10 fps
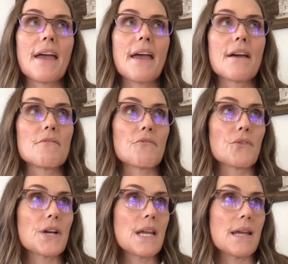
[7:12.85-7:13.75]

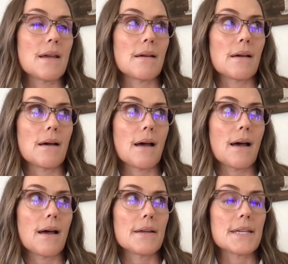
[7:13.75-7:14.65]
every
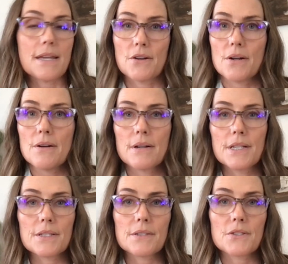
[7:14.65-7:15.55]
year
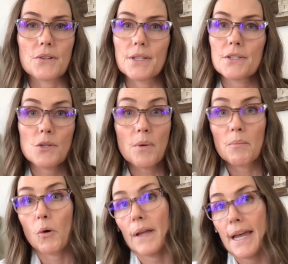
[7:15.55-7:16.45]
is during the Super
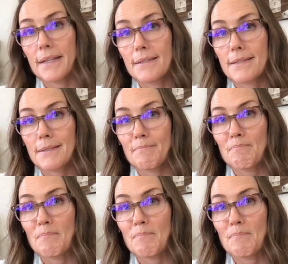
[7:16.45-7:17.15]
Bowl ads.